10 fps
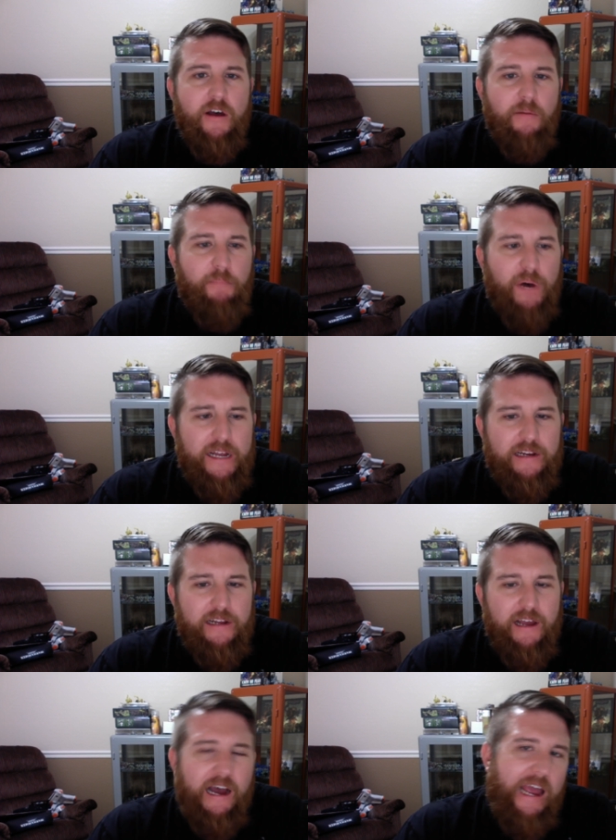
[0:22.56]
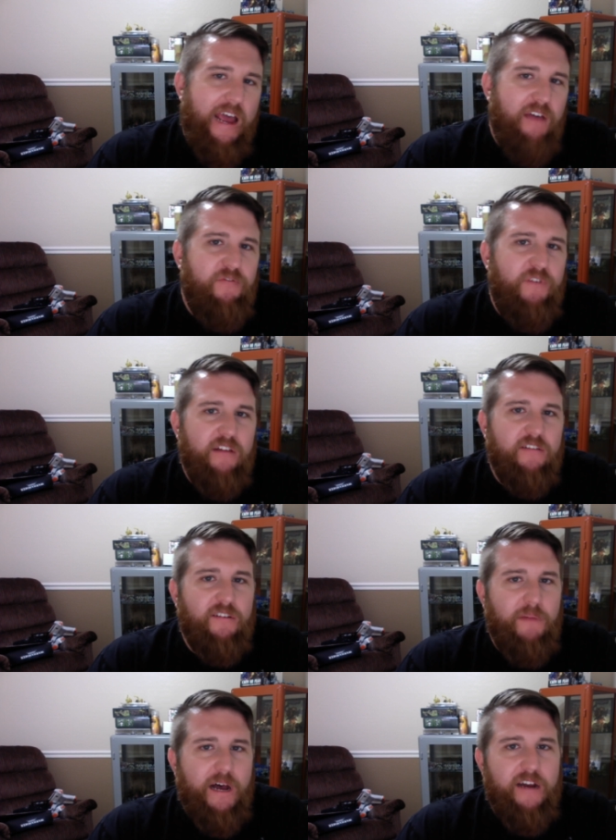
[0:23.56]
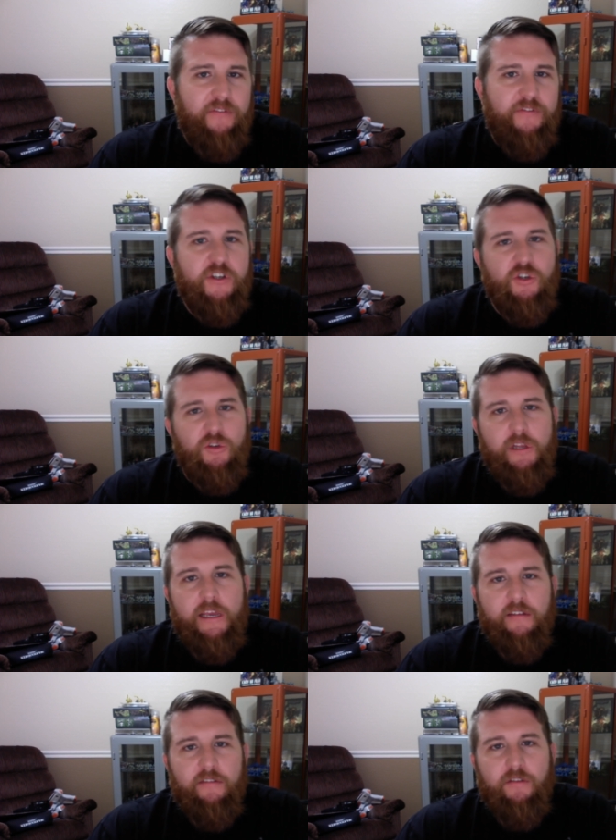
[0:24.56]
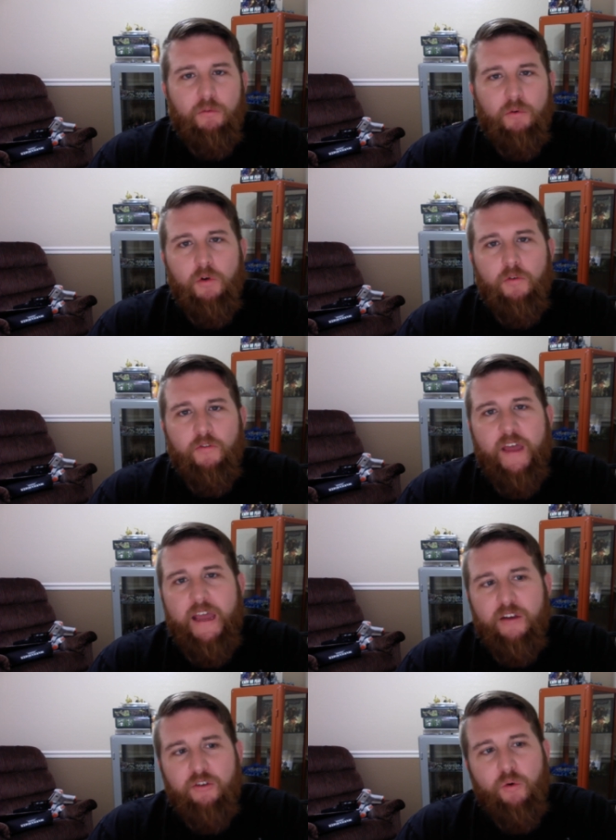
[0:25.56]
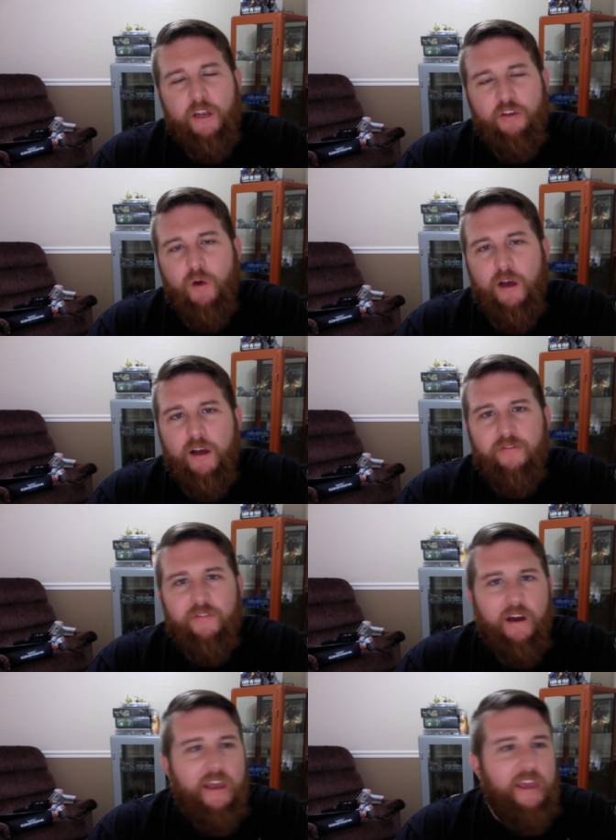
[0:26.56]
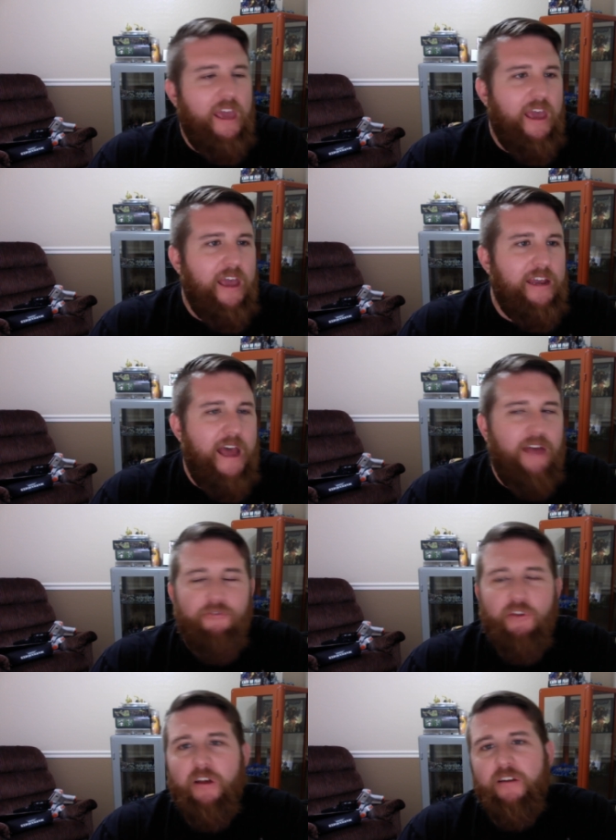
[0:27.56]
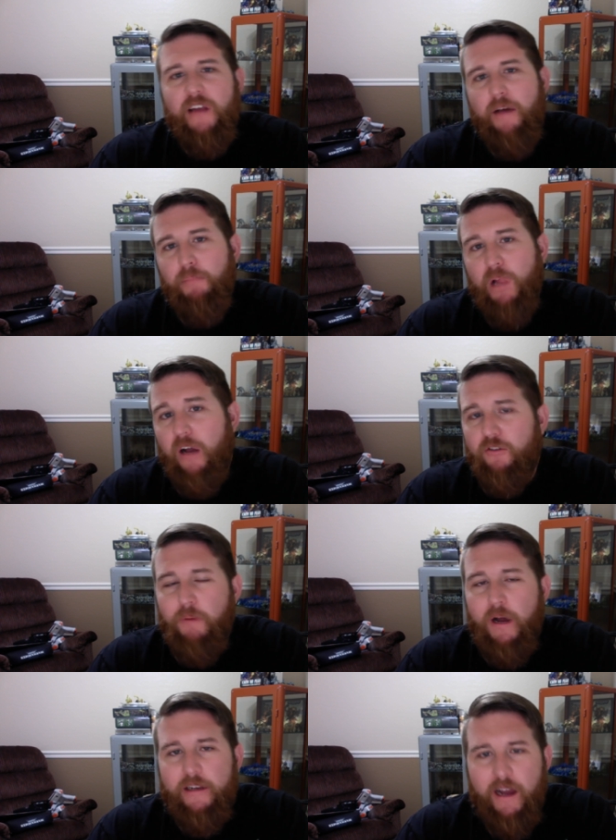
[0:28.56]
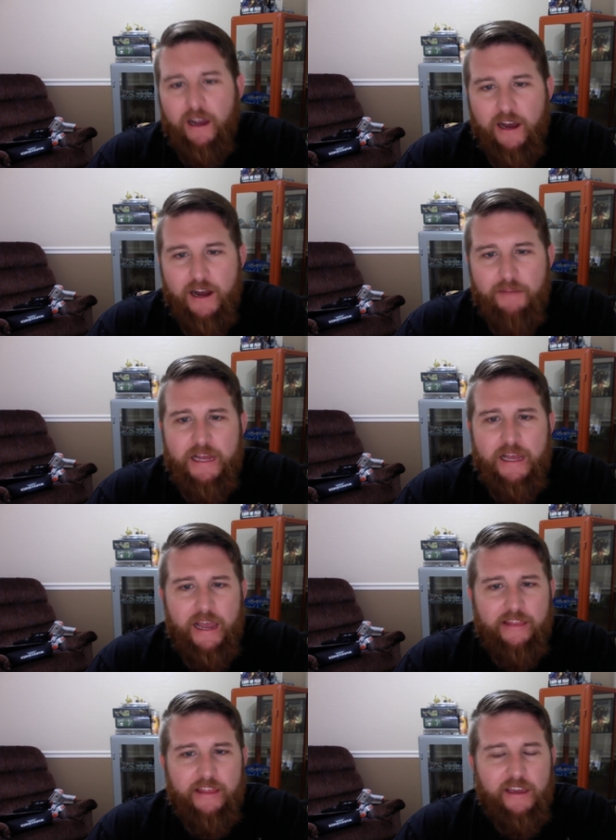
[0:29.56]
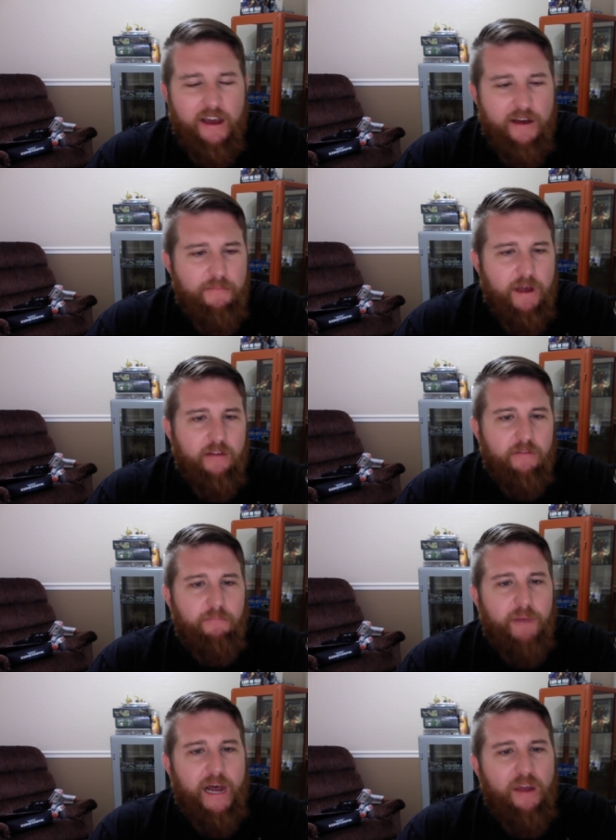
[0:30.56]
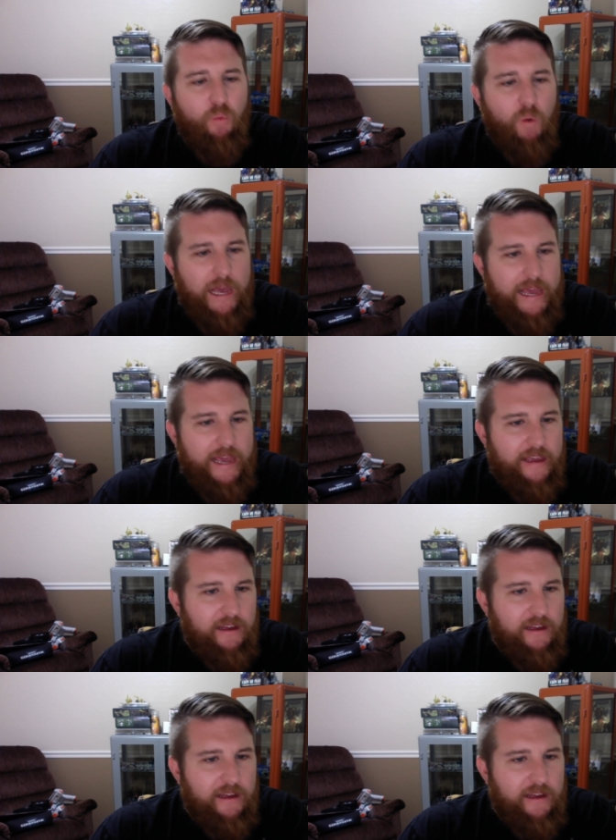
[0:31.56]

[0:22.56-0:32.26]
but I have found some unofficial leaks through Faeit two twelve, aka natfka dot blogspot dot com, and they come by way